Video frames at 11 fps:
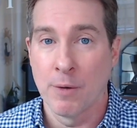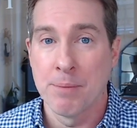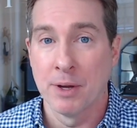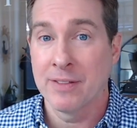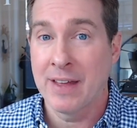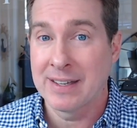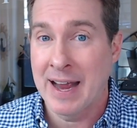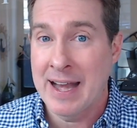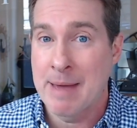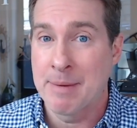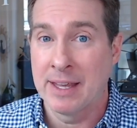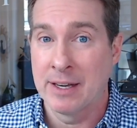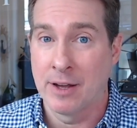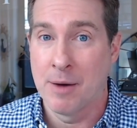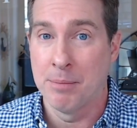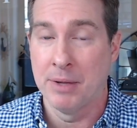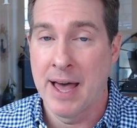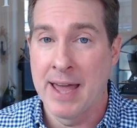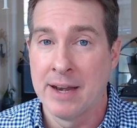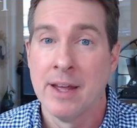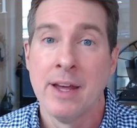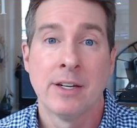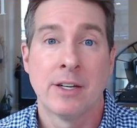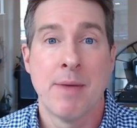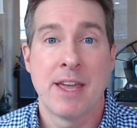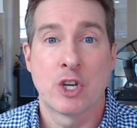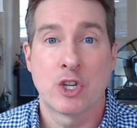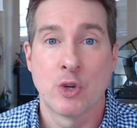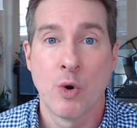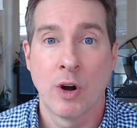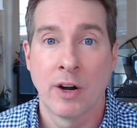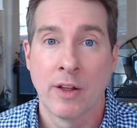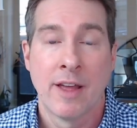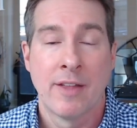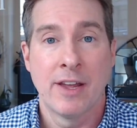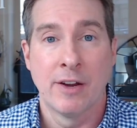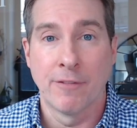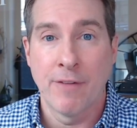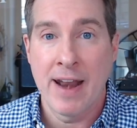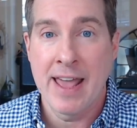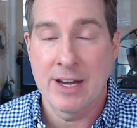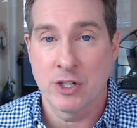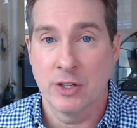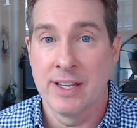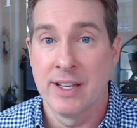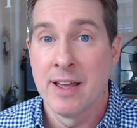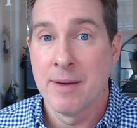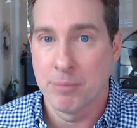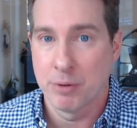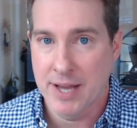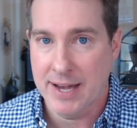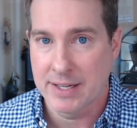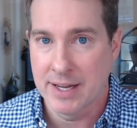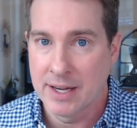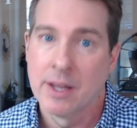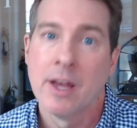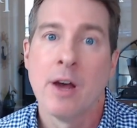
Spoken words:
building that dynamic income plan to make sure that you're financially protected.